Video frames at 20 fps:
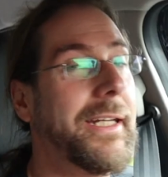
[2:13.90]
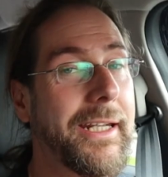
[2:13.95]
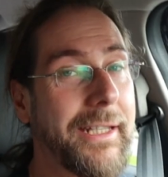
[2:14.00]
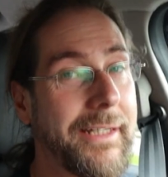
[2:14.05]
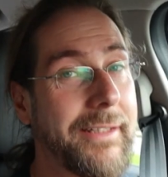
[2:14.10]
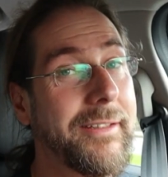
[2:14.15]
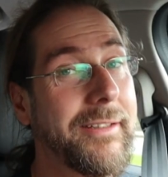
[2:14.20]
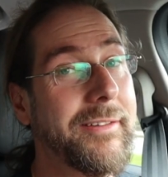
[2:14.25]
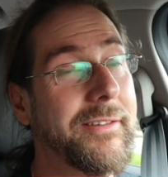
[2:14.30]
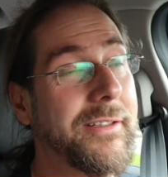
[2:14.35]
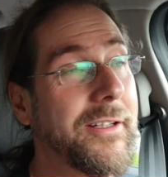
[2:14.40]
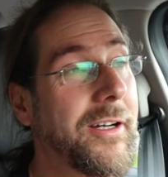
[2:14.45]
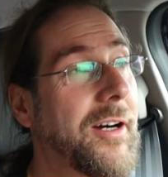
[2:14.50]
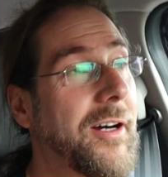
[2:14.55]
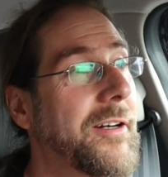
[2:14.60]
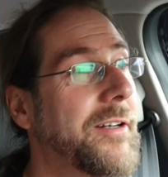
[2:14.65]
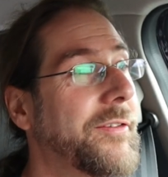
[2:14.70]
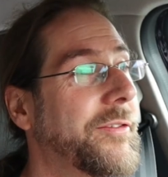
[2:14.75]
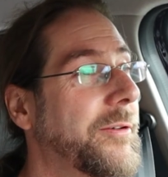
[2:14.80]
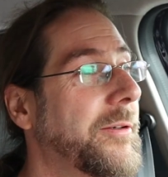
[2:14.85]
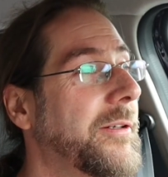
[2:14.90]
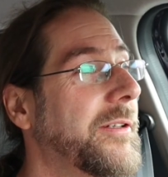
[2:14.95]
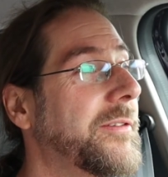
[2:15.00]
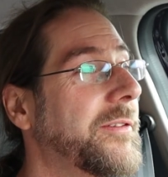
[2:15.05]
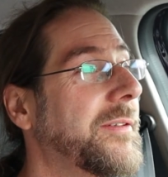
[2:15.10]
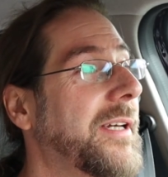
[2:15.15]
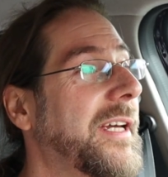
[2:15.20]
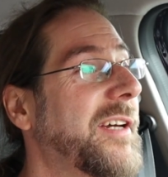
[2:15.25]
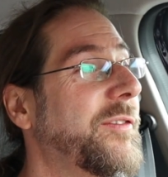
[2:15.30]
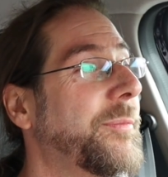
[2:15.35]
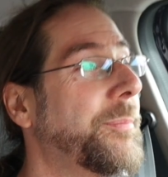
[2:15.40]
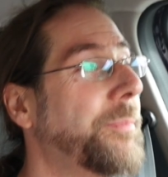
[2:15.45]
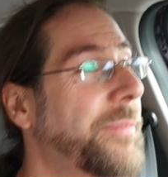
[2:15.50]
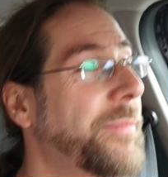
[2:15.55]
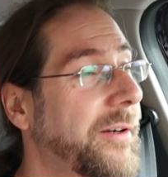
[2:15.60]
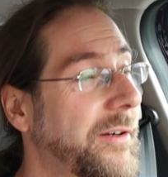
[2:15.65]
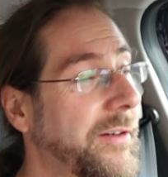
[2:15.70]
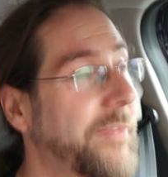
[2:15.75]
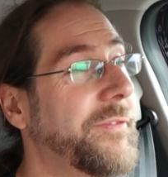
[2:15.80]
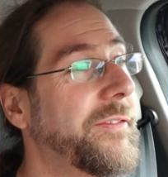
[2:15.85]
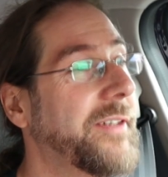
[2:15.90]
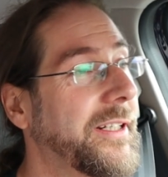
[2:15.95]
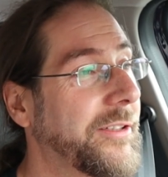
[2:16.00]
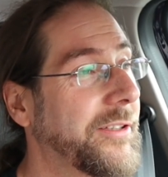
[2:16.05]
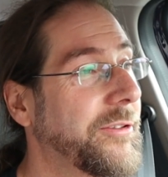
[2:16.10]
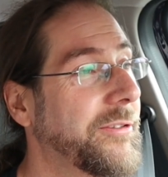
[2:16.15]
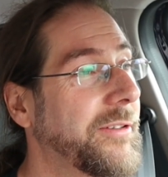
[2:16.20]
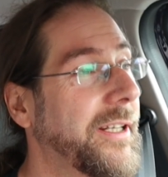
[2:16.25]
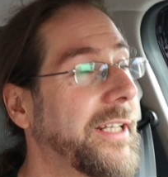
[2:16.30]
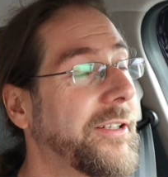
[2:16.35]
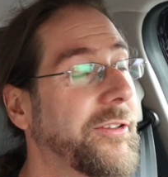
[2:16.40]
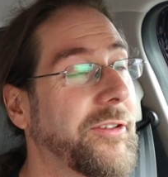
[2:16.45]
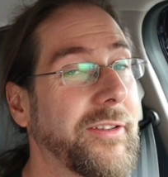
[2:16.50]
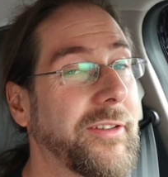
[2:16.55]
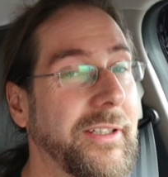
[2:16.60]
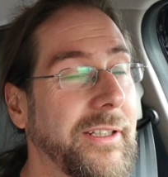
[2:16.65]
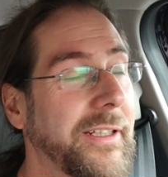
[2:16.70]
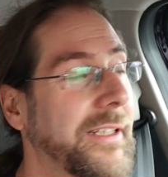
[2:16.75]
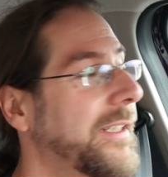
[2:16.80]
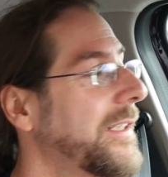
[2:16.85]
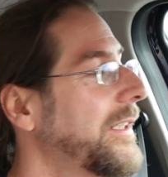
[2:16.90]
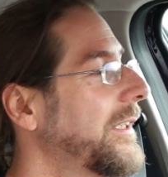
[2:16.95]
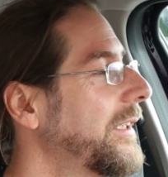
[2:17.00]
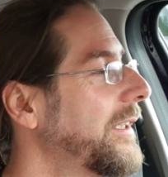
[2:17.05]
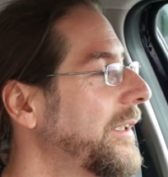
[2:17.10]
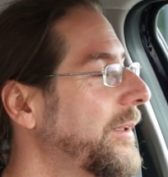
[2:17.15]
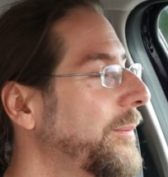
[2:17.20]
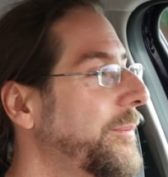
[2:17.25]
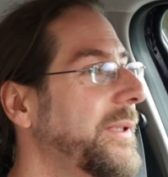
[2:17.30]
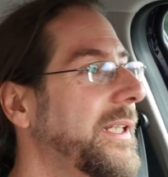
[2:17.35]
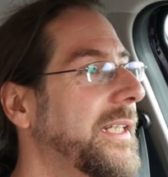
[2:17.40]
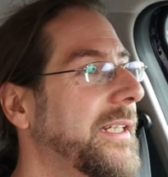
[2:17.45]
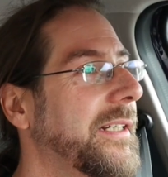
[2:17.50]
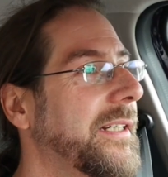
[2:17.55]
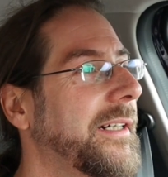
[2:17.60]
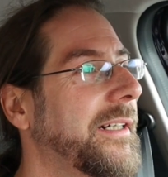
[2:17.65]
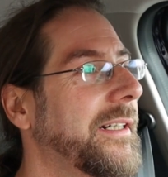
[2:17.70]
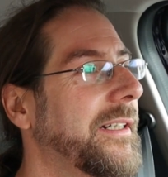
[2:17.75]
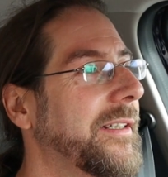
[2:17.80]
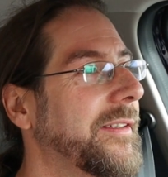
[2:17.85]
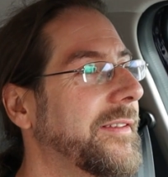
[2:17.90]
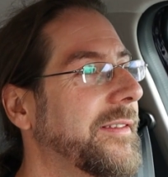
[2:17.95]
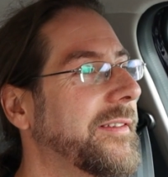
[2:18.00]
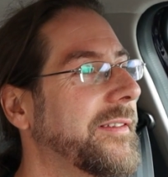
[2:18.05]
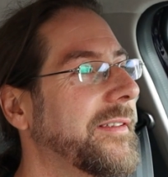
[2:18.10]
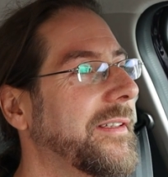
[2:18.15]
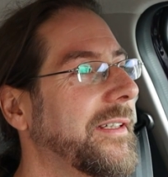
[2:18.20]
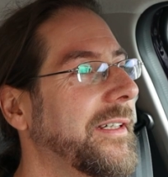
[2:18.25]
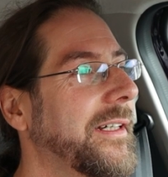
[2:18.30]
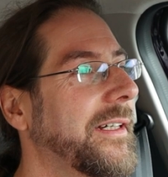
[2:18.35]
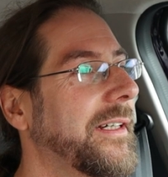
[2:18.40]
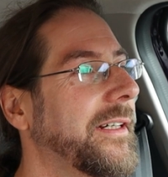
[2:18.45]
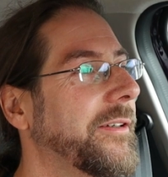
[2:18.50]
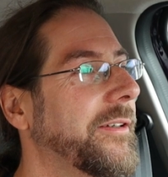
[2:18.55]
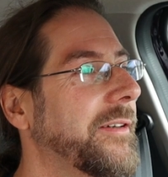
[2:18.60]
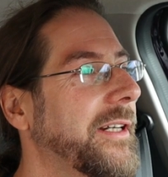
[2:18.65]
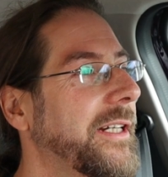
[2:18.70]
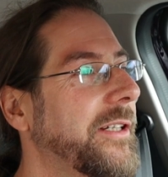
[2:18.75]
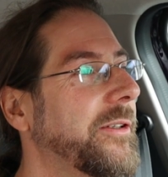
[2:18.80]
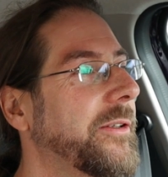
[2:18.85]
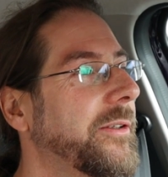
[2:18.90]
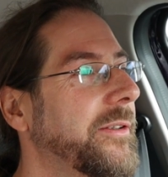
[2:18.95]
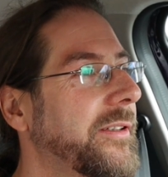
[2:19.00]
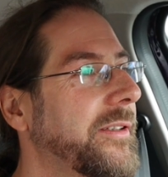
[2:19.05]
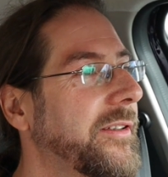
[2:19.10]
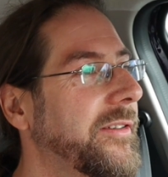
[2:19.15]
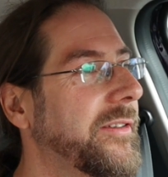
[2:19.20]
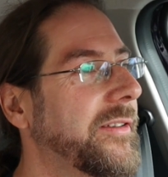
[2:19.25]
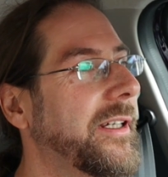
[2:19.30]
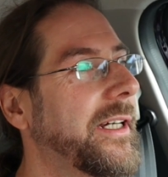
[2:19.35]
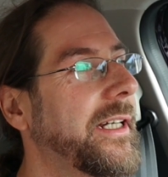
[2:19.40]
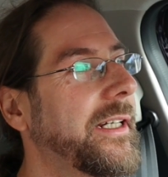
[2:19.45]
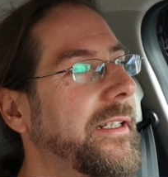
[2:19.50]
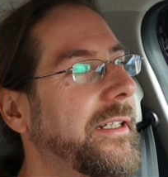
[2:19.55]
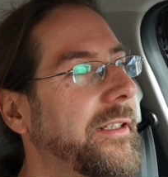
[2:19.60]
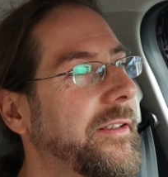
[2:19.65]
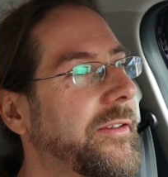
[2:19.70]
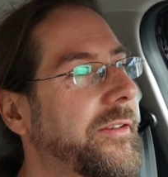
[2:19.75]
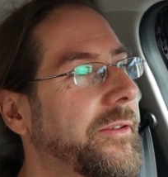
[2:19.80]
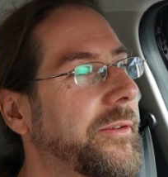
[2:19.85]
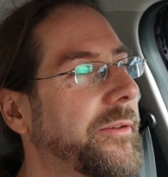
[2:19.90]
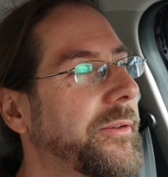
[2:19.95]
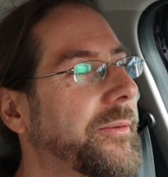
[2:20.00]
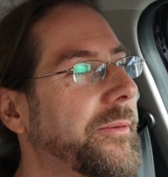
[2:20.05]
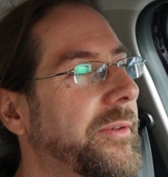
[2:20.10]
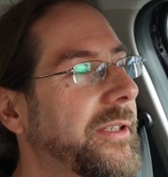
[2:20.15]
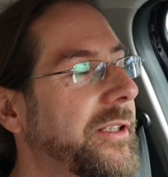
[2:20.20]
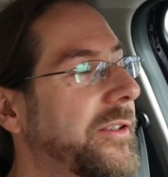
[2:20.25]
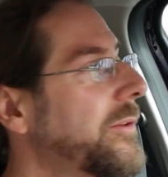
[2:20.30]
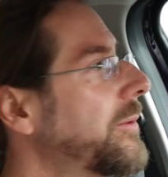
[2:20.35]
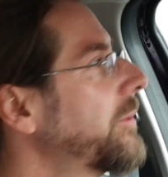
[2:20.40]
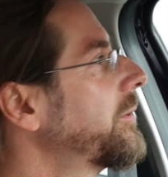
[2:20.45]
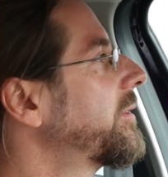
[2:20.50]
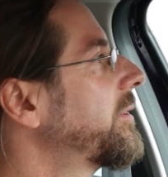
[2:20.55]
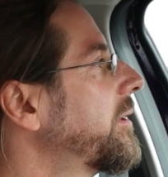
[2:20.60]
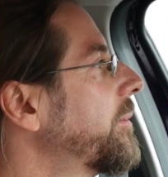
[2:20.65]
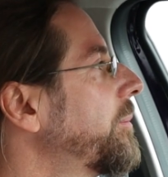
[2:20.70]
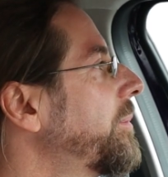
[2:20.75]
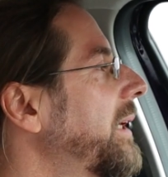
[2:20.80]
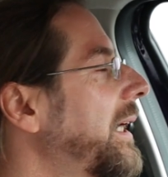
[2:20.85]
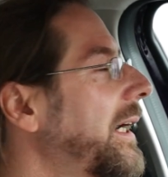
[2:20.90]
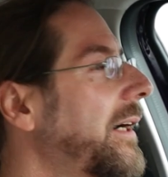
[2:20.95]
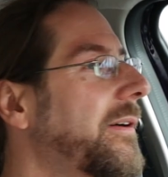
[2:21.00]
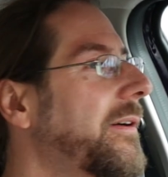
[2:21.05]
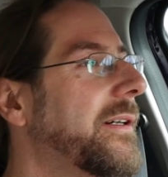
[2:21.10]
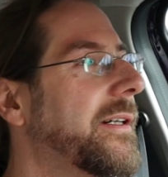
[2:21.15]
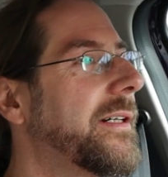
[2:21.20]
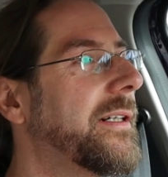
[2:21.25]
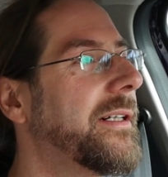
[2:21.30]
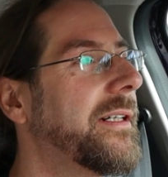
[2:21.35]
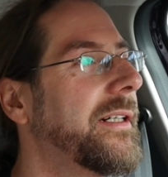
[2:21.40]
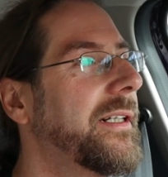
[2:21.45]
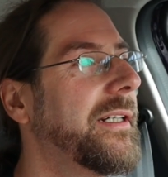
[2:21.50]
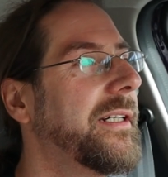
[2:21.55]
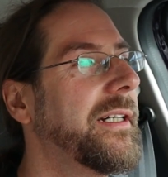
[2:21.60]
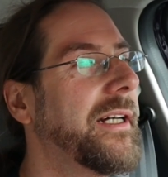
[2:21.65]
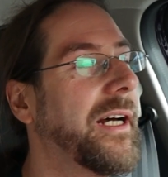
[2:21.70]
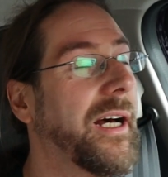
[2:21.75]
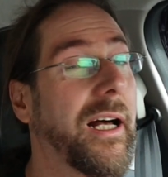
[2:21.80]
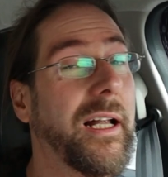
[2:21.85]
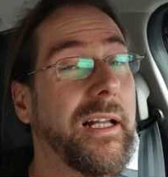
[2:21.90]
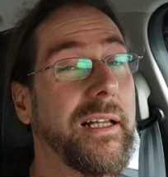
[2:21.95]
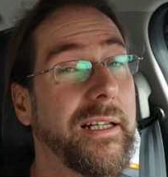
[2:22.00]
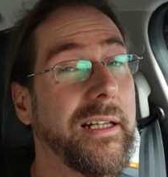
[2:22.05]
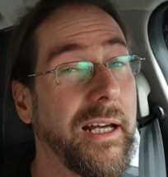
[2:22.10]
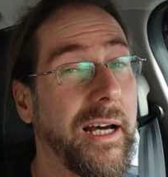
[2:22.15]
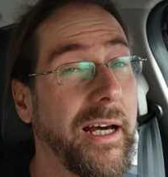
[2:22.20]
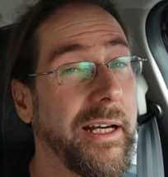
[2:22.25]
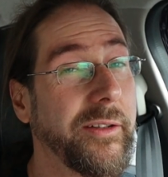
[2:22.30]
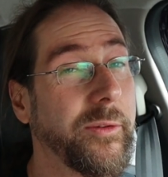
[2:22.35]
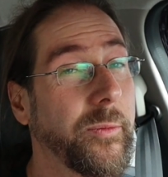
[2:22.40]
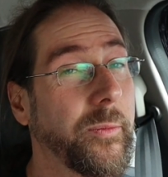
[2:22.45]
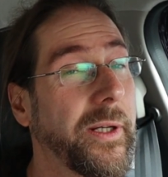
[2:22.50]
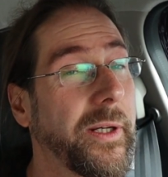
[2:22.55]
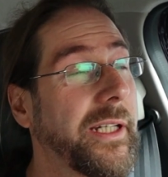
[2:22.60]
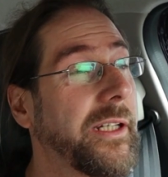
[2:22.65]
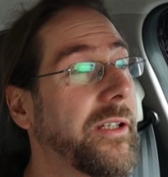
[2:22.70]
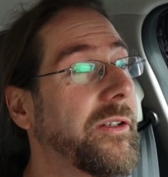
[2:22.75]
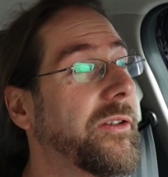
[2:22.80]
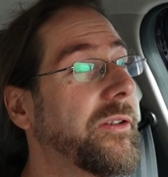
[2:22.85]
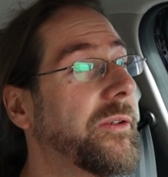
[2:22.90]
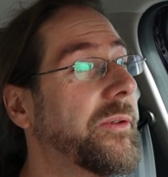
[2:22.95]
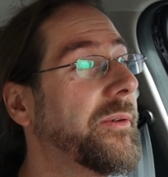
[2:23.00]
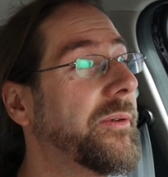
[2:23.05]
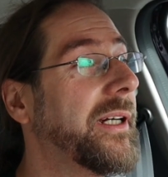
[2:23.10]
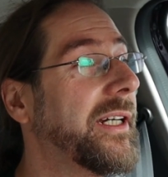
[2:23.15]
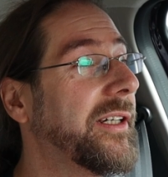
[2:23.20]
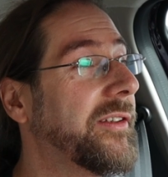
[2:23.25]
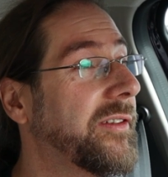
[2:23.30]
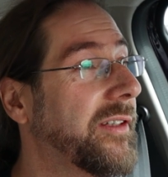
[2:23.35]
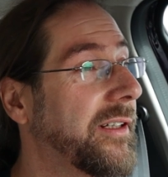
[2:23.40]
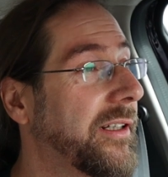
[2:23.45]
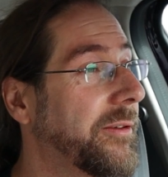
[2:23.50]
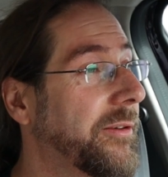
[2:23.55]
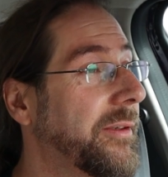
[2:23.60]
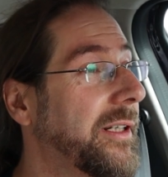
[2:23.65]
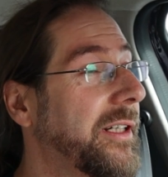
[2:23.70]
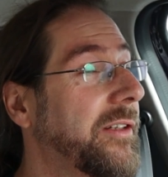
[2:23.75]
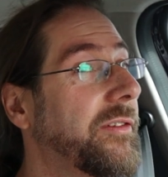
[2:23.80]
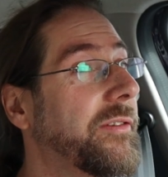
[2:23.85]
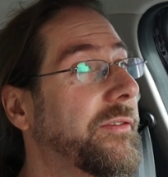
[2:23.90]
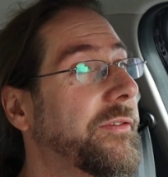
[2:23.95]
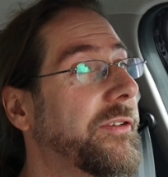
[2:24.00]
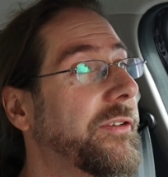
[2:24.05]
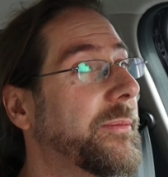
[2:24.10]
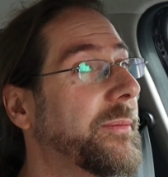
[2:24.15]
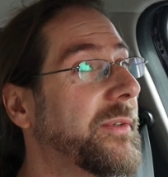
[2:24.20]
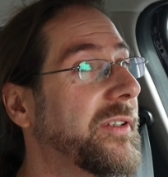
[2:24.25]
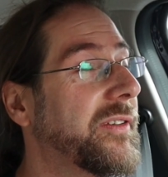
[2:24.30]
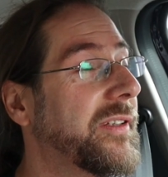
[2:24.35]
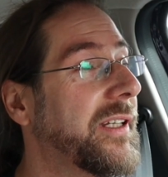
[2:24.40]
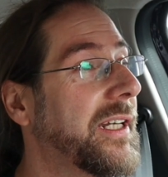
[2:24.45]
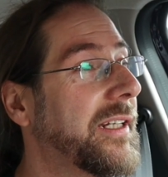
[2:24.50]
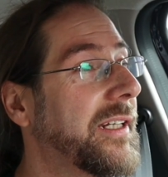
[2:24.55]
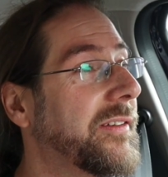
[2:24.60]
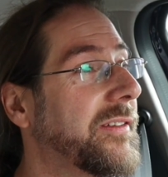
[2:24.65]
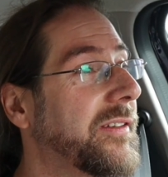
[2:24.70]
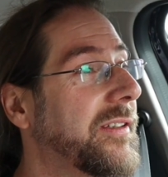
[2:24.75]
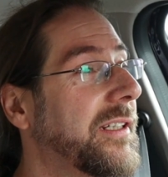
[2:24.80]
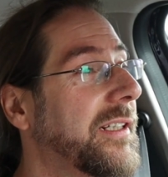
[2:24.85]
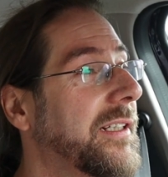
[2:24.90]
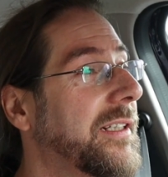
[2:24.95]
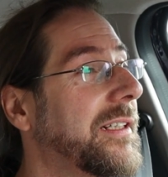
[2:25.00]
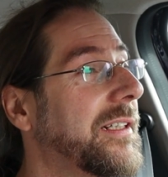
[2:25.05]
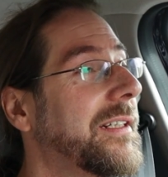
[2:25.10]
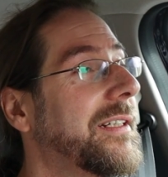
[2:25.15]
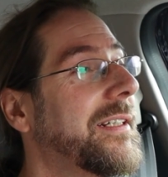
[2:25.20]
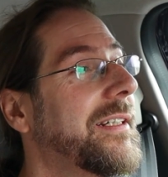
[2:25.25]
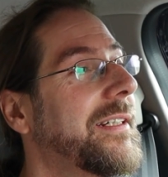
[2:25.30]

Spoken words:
In this car, of course, we have perfect traction because Renault decided to reduce the power a lot when you do acceleration from a standstill.